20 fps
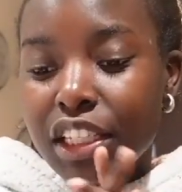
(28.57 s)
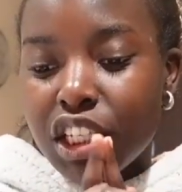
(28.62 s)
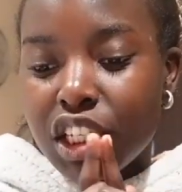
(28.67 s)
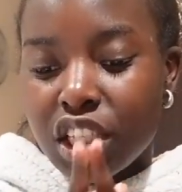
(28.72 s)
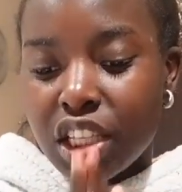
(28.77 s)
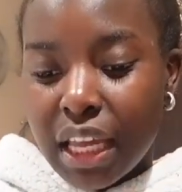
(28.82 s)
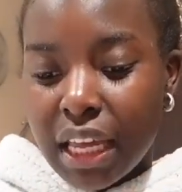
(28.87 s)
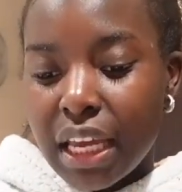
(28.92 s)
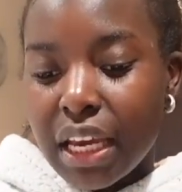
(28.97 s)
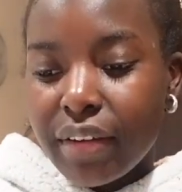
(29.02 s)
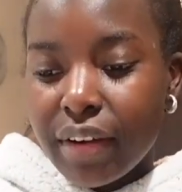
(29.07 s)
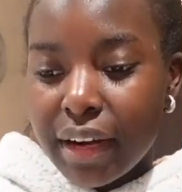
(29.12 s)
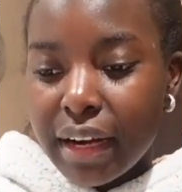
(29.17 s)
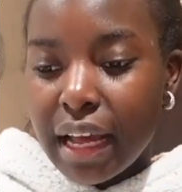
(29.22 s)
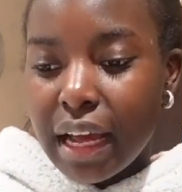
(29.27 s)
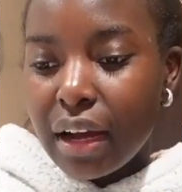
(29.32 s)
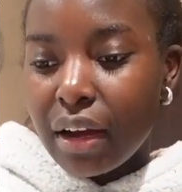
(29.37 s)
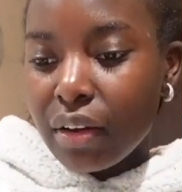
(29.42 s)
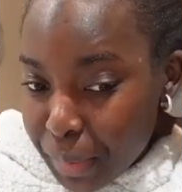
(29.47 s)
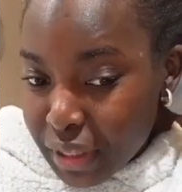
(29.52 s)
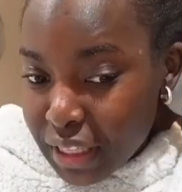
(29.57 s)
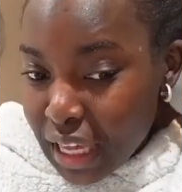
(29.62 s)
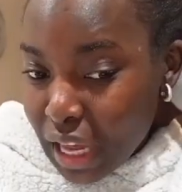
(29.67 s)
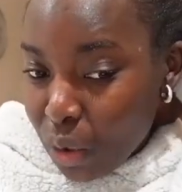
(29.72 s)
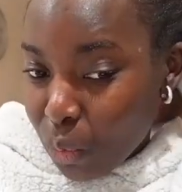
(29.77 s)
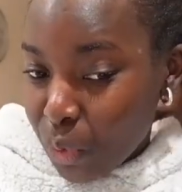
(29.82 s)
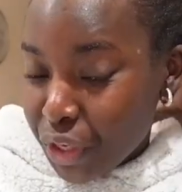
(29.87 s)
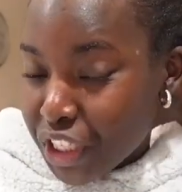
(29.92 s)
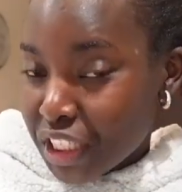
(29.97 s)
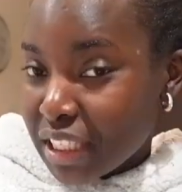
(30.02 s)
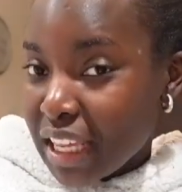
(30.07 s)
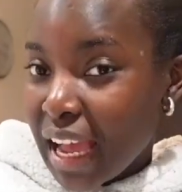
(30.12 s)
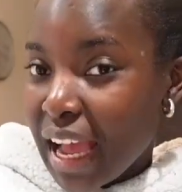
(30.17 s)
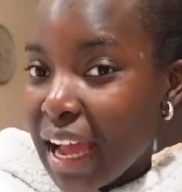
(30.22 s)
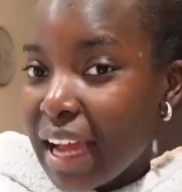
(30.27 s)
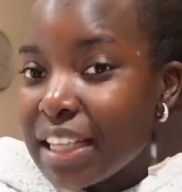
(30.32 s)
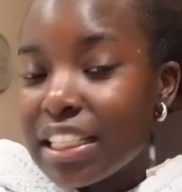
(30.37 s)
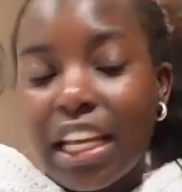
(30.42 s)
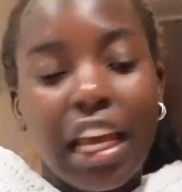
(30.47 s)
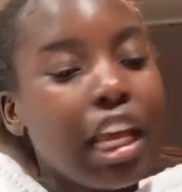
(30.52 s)
She's not here right now, but yeah, we just
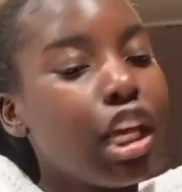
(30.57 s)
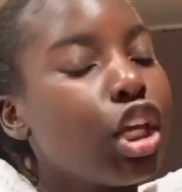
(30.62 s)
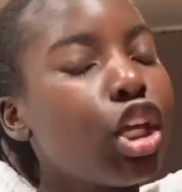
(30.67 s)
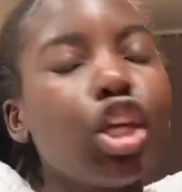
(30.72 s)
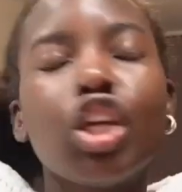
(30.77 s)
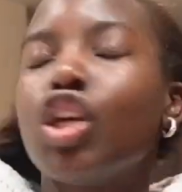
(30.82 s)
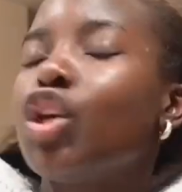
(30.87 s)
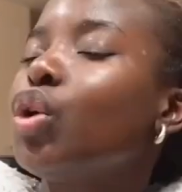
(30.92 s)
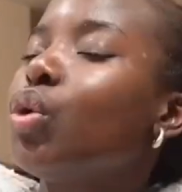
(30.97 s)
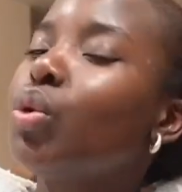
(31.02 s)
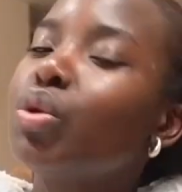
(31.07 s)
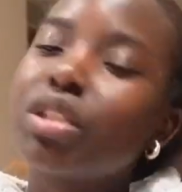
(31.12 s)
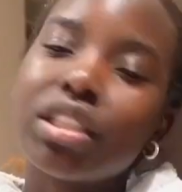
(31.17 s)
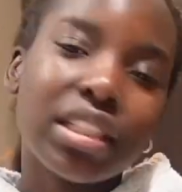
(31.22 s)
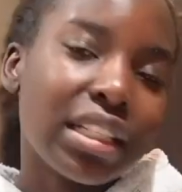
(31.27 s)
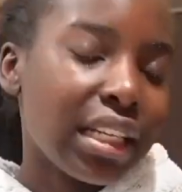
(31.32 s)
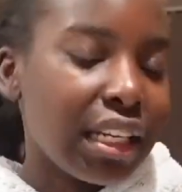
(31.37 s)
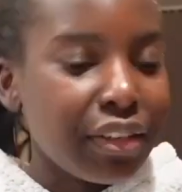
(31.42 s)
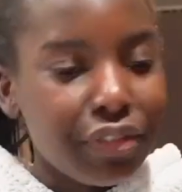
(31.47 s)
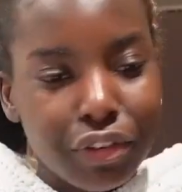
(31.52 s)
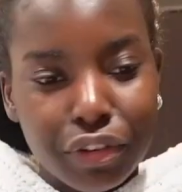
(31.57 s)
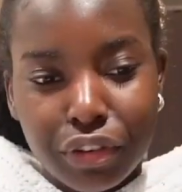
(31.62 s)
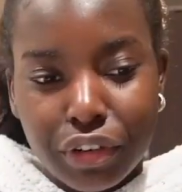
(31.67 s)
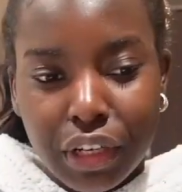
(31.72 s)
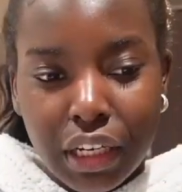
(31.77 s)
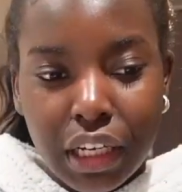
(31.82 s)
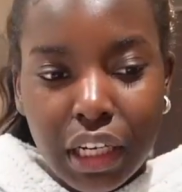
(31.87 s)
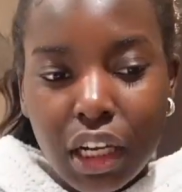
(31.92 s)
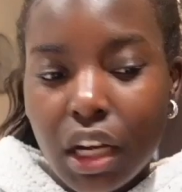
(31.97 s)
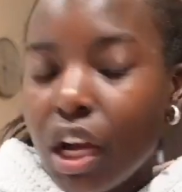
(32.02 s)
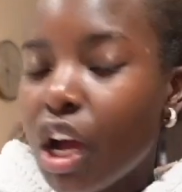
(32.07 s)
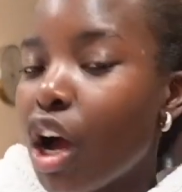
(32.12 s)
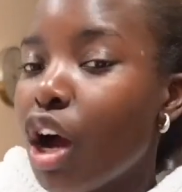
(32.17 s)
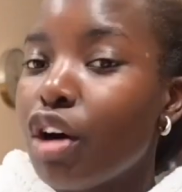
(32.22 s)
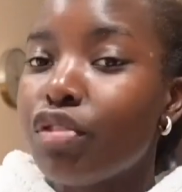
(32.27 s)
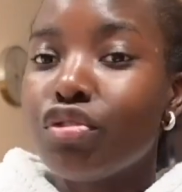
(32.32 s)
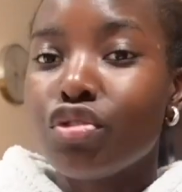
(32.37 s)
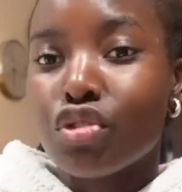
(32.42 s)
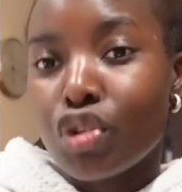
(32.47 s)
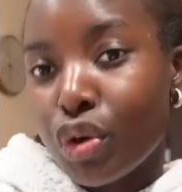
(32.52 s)
had a huge delivery
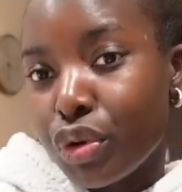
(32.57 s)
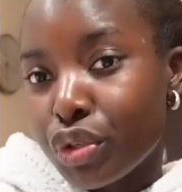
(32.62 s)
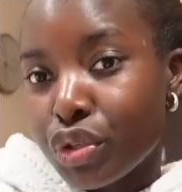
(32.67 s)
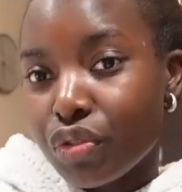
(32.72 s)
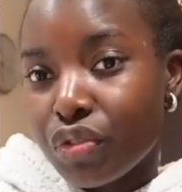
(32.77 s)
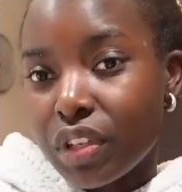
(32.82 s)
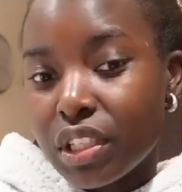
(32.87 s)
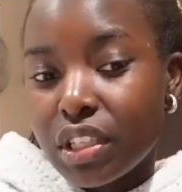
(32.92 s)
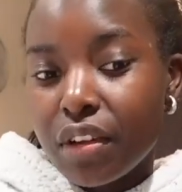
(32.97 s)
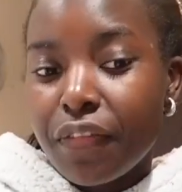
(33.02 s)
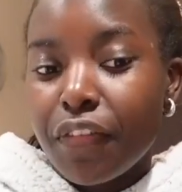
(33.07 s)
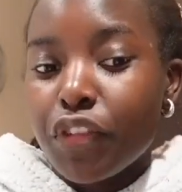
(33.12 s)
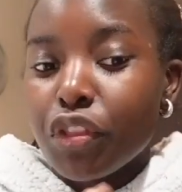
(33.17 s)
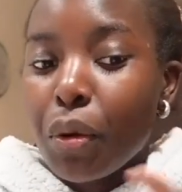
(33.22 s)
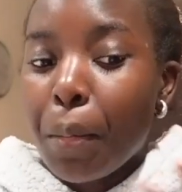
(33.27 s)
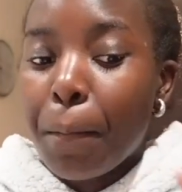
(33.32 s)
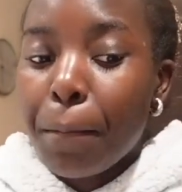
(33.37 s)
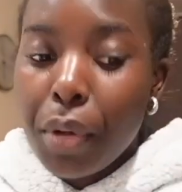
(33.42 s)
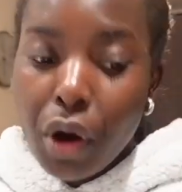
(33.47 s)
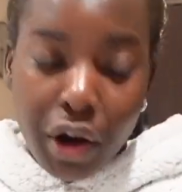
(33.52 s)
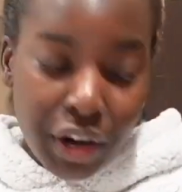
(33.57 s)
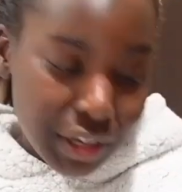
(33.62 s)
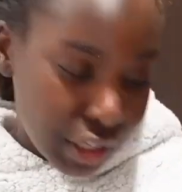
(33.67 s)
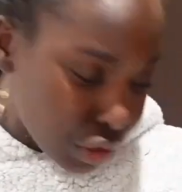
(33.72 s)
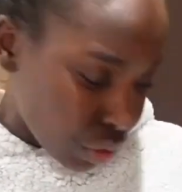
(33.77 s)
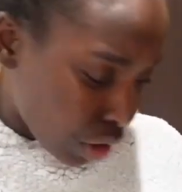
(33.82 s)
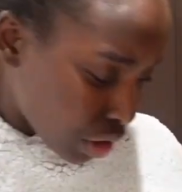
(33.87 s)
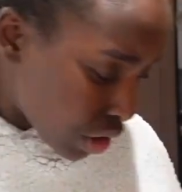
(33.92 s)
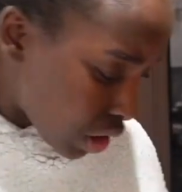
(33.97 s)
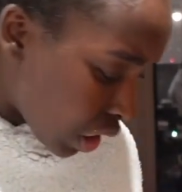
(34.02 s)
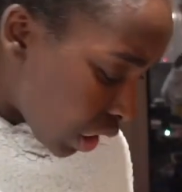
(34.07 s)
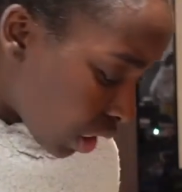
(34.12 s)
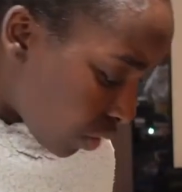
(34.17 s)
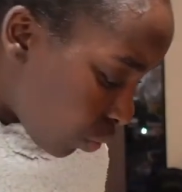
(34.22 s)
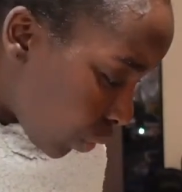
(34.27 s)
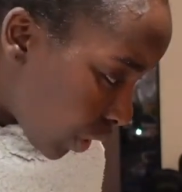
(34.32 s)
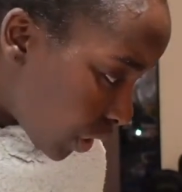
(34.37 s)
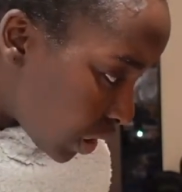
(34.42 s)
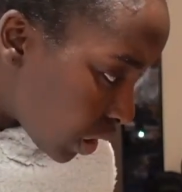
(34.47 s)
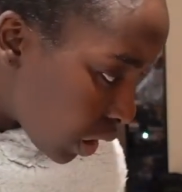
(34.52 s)
of groceries for the party, so I just kind
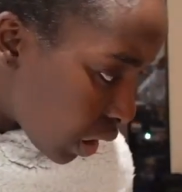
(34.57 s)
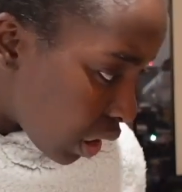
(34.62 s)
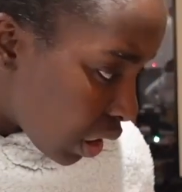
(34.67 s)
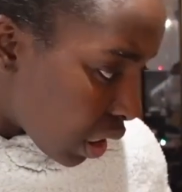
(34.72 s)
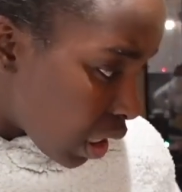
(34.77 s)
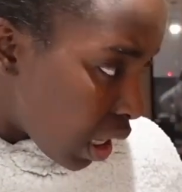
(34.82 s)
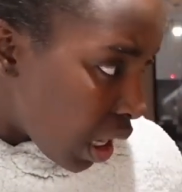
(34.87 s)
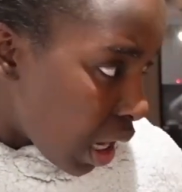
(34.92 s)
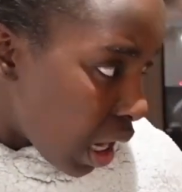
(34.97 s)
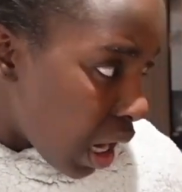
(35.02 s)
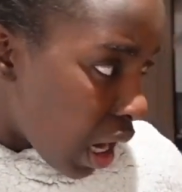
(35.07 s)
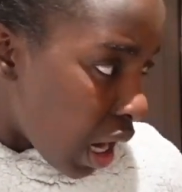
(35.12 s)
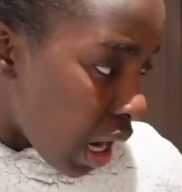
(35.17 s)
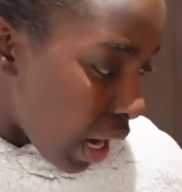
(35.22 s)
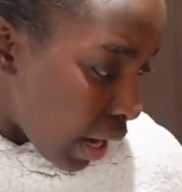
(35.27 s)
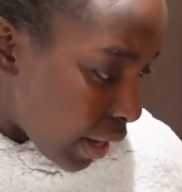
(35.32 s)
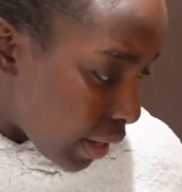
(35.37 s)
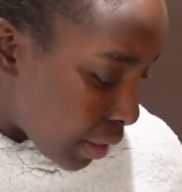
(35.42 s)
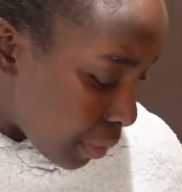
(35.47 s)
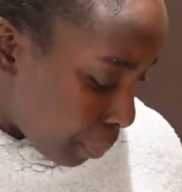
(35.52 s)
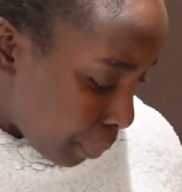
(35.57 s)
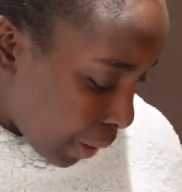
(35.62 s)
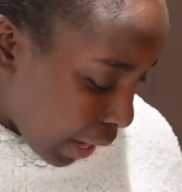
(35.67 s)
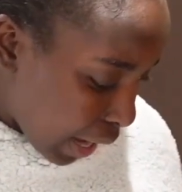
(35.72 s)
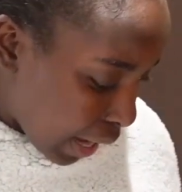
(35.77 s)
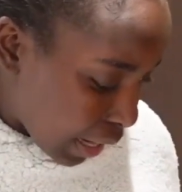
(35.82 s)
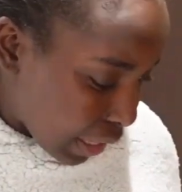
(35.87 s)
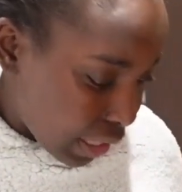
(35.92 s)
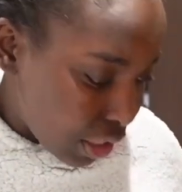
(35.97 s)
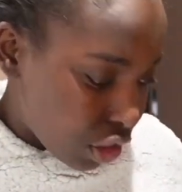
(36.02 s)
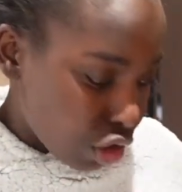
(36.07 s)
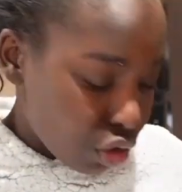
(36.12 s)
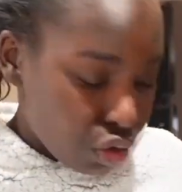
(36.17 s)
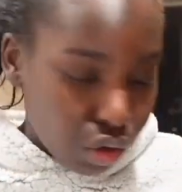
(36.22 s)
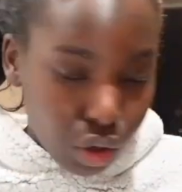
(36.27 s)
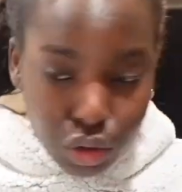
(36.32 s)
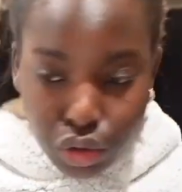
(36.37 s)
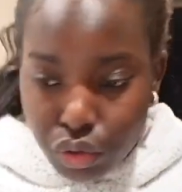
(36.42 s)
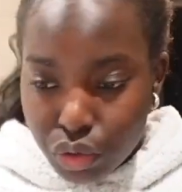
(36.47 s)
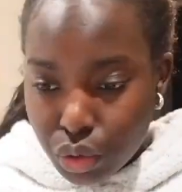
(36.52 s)
of wanted to unpack the
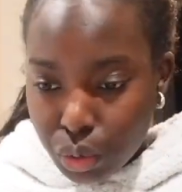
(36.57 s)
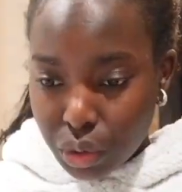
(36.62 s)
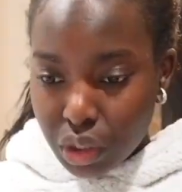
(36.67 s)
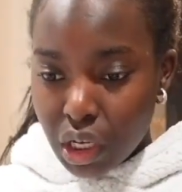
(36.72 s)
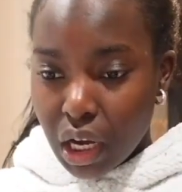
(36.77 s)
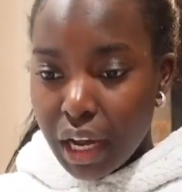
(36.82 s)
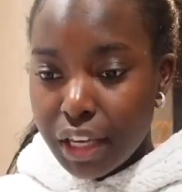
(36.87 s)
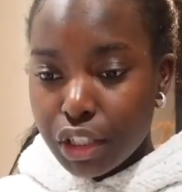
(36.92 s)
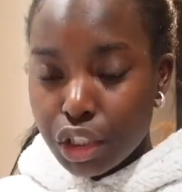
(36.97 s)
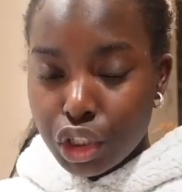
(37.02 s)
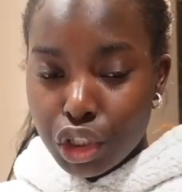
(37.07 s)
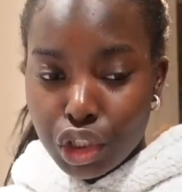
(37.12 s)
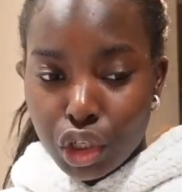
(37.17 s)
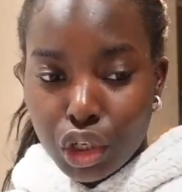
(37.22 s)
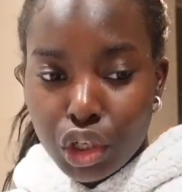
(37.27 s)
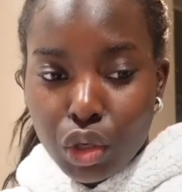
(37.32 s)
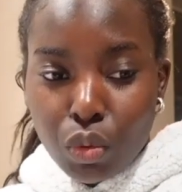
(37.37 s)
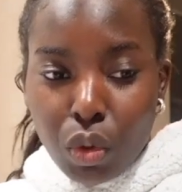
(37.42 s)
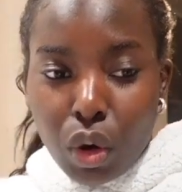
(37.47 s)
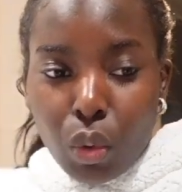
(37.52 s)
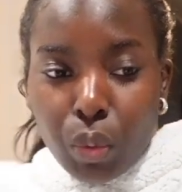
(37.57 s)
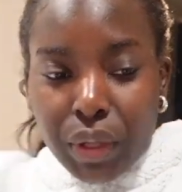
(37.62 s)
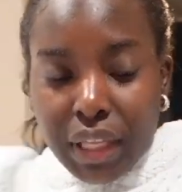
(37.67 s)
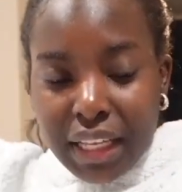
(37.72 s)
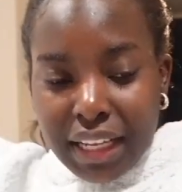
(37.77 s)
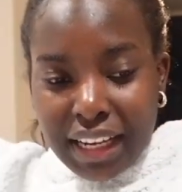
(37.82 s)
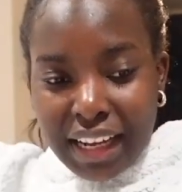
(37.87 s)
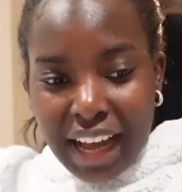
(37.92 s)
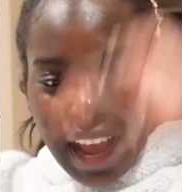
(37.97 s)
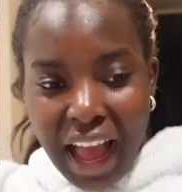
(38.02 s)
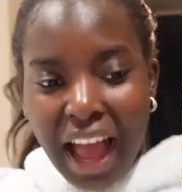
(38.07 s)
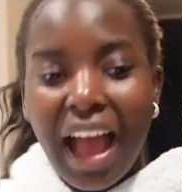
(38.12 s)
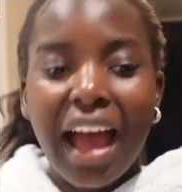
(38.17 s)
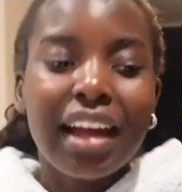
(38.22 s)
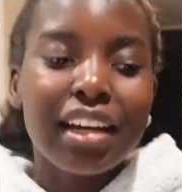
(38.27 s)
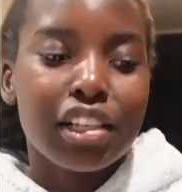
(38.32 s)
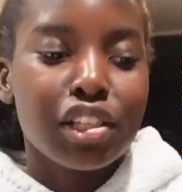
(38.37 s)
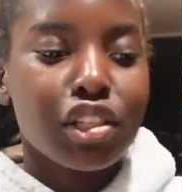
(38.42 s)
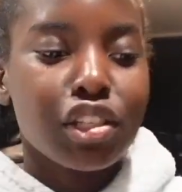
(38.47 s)
groceries with you guys and show you what we got.